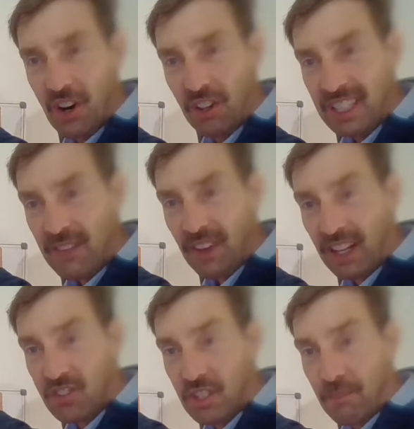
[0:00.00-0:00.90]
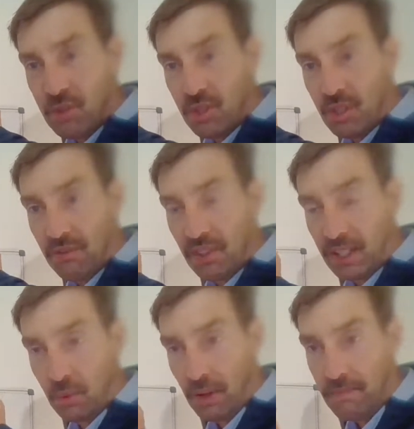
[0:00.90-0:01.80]
are leaving some sort of
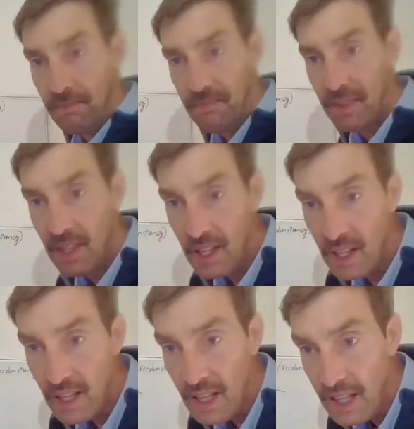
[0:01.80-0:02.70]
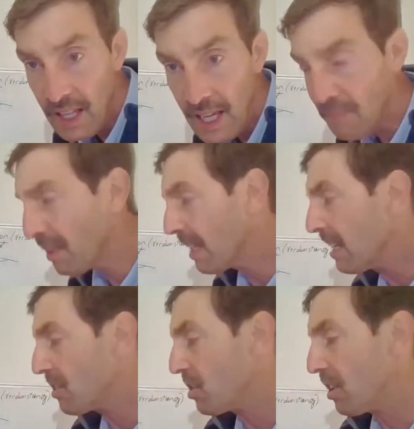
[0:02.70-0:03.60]
liquid.
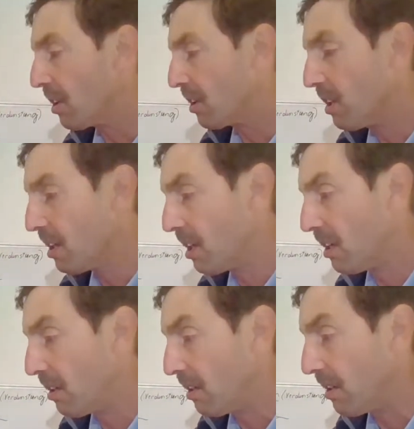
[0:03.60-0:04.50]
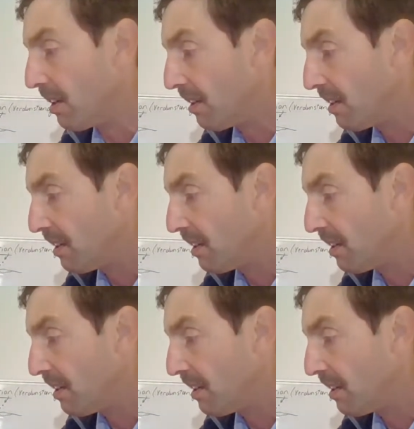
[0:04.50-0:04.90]
Emelina's here, good.